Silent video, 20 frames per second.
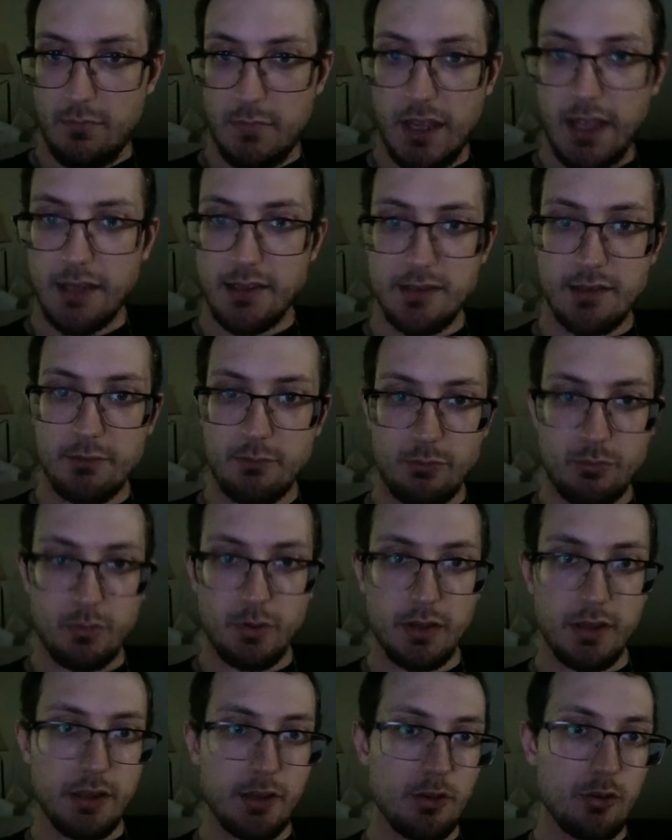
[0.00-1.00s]
that's a
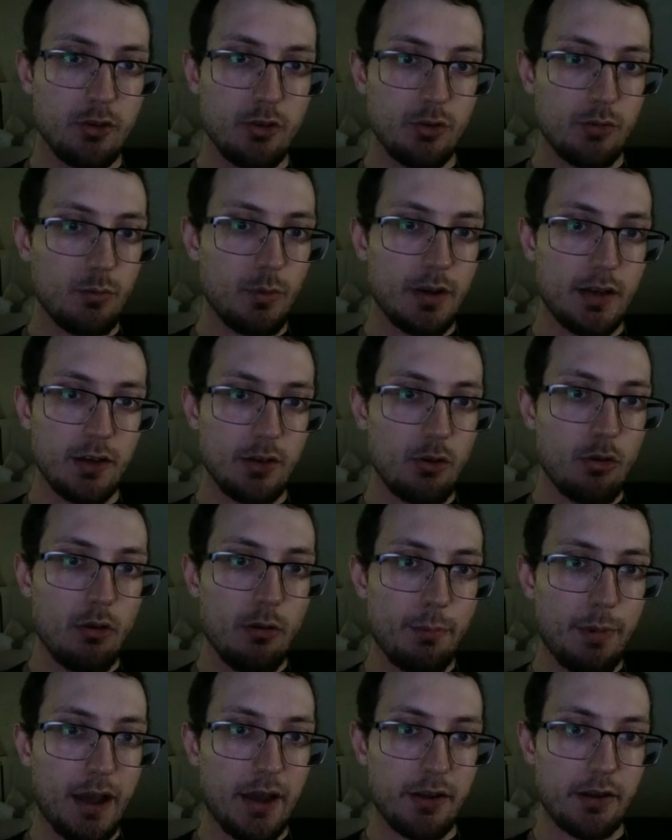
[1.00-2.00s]
really good way to go
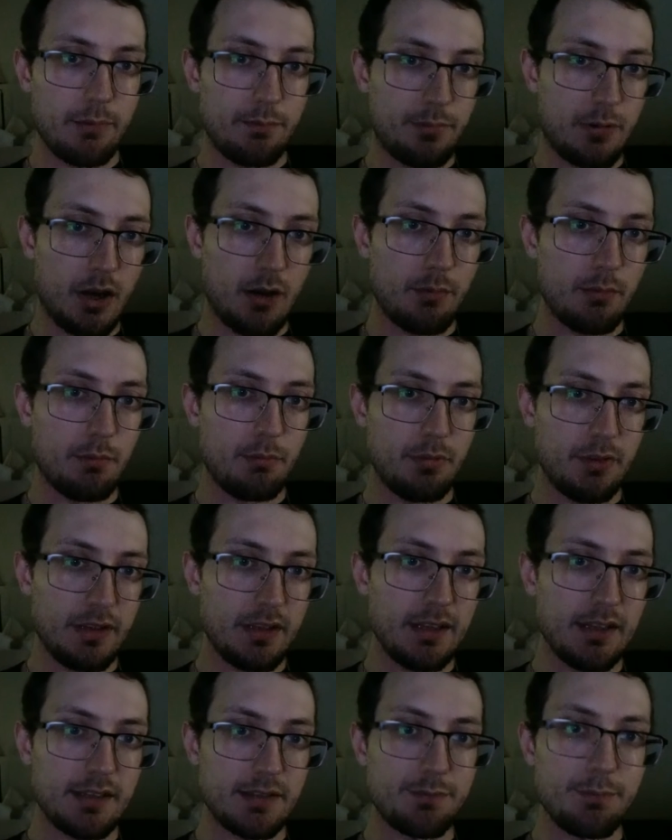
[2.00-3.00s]
about it,
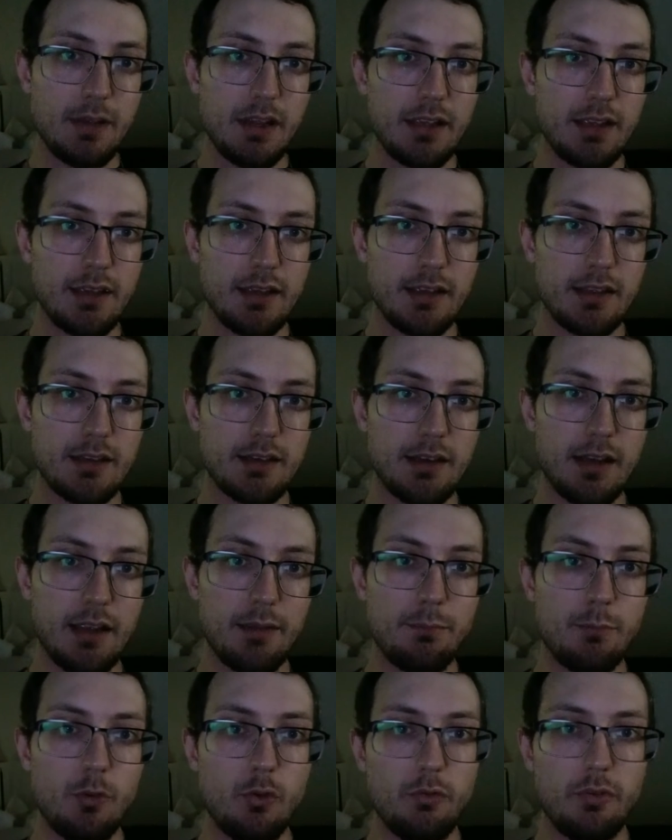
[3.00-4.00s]
probably, is making it
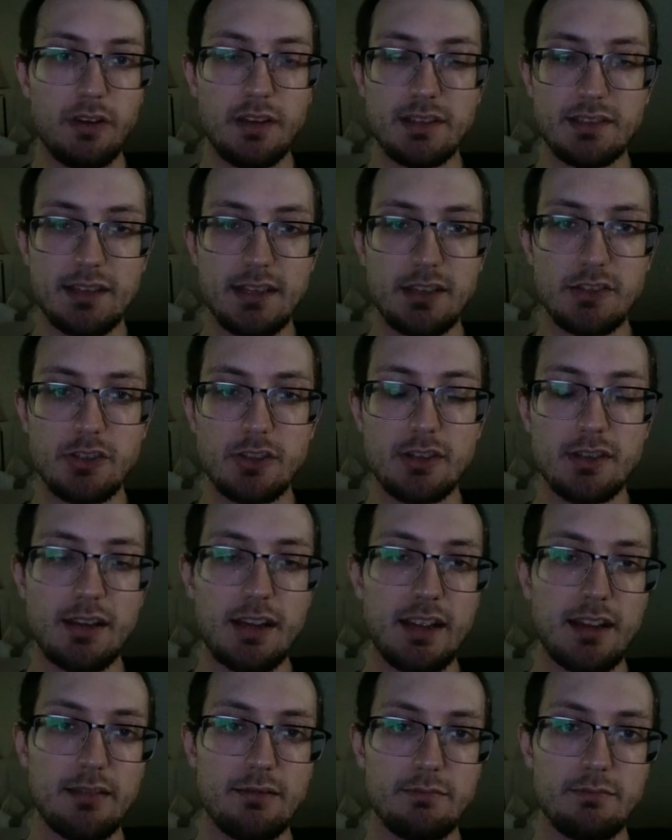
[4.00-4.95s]
a moving sentient